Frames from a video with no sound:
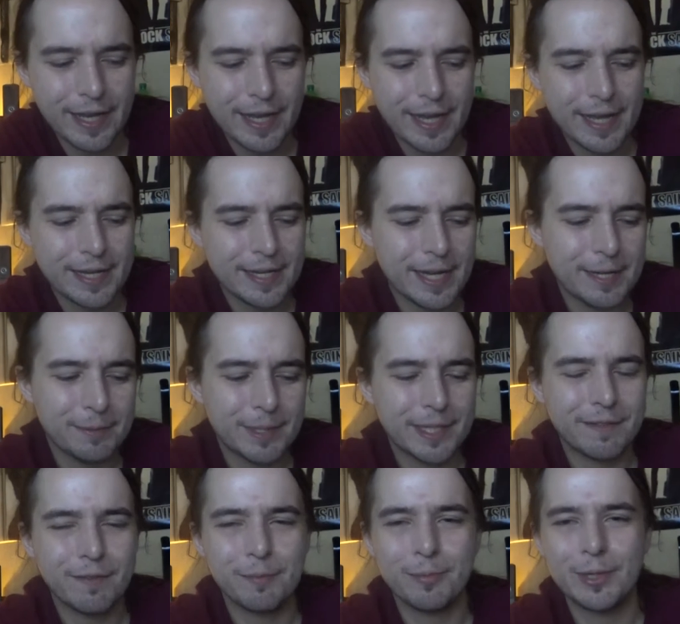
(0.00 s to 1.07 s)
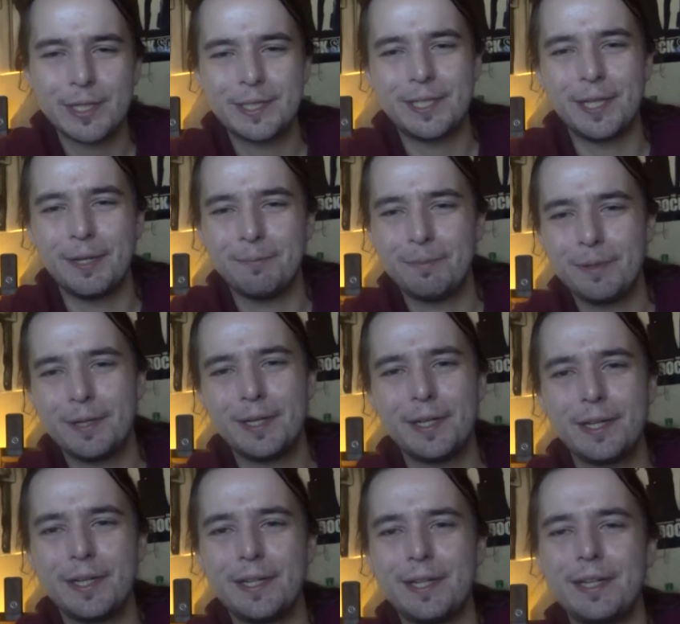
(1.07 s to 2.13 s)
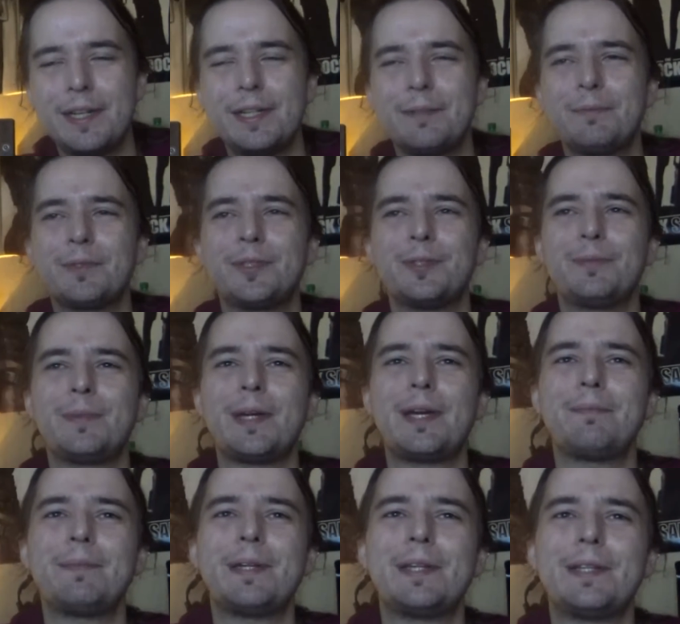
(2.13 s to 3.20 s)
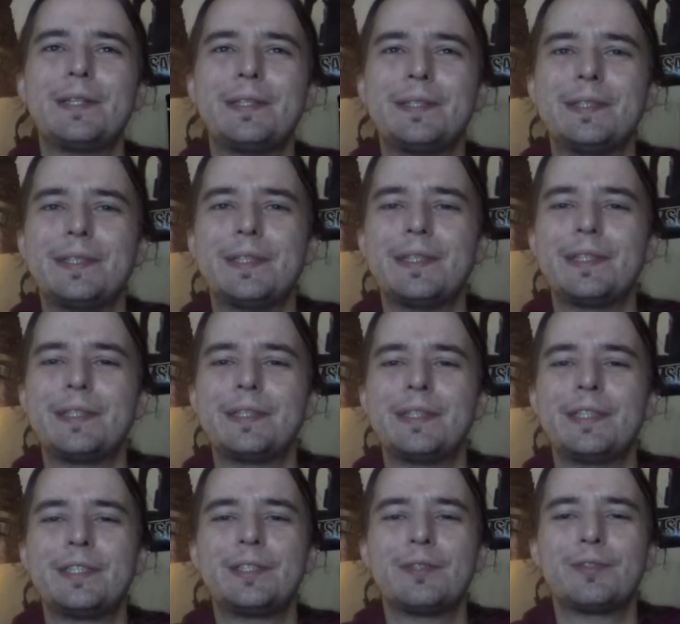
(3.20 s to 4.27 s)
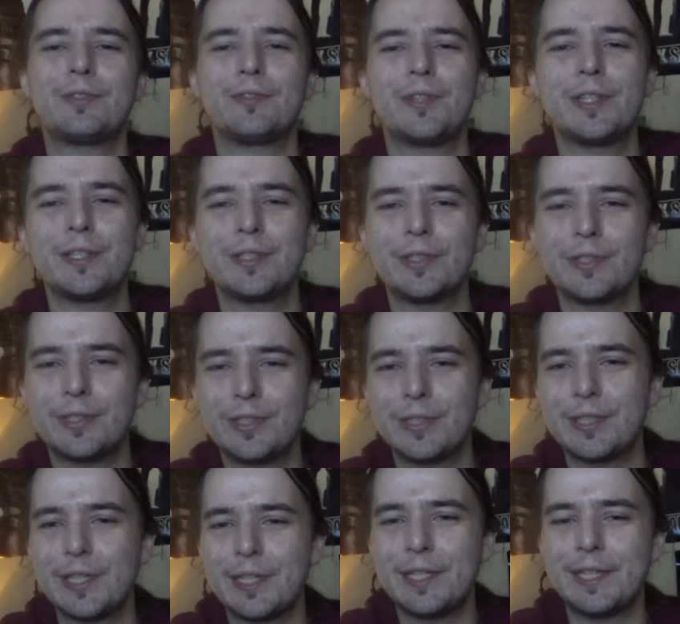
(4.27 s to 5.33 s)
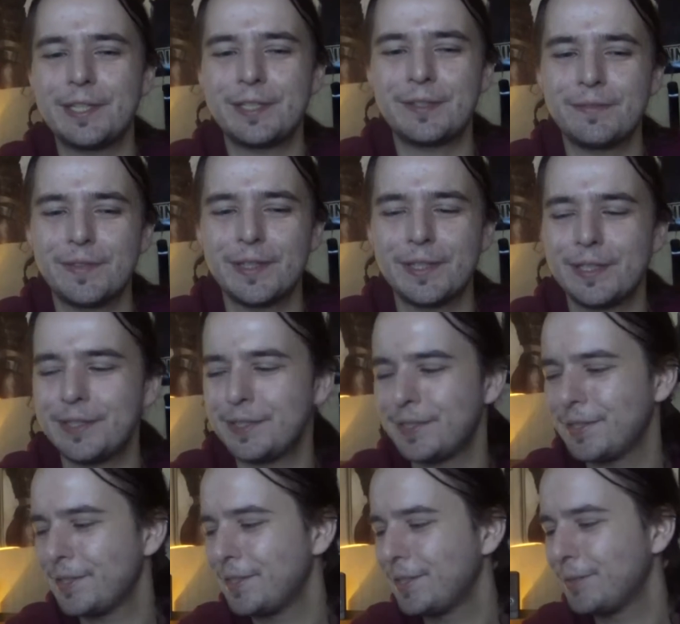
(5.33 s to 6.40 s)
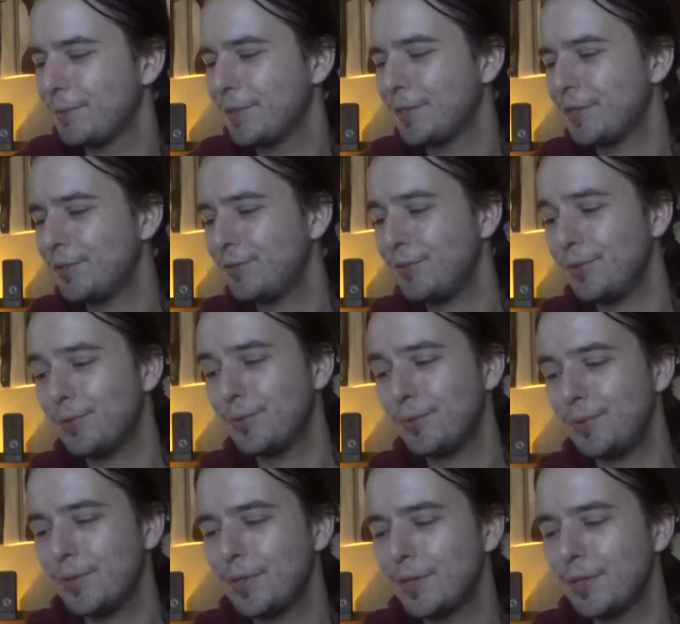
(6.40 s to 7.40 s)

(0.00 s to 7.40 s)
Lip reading: And Nightwing even brings up to Batman that he's no stranger to dating villains, which is true.